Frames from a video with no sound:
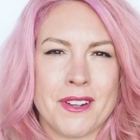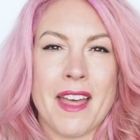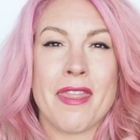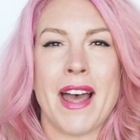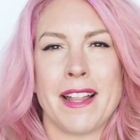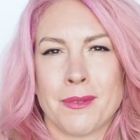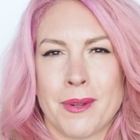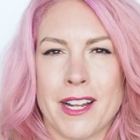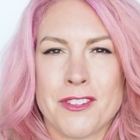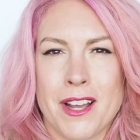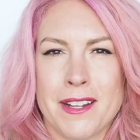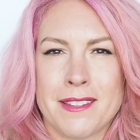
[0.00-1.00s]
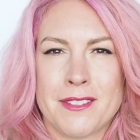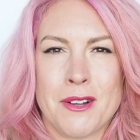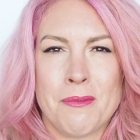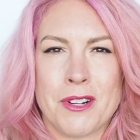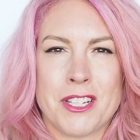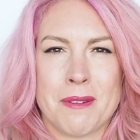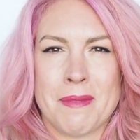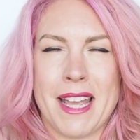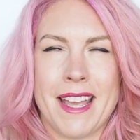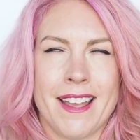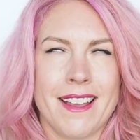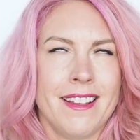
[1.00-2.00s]
and that's when I try to stop washing my
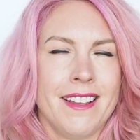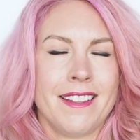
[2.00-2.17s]
hair